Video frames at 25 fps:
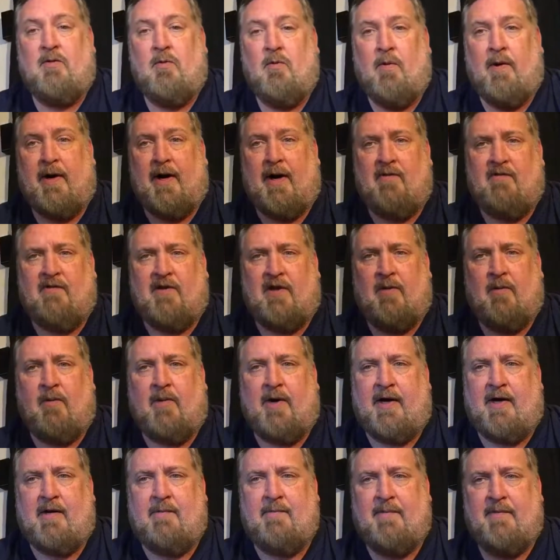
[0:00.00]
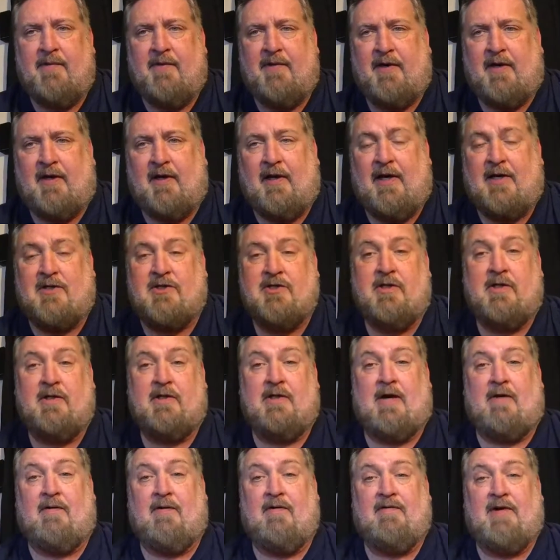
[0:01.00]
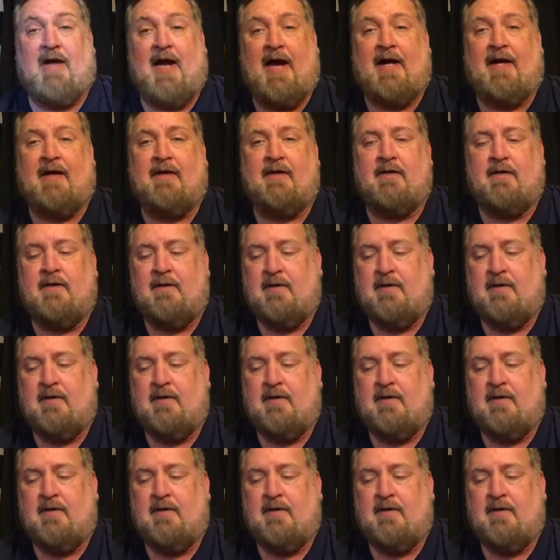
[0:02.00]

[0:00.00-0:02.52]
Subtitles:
one I really wanted in the collection, and now I've got it.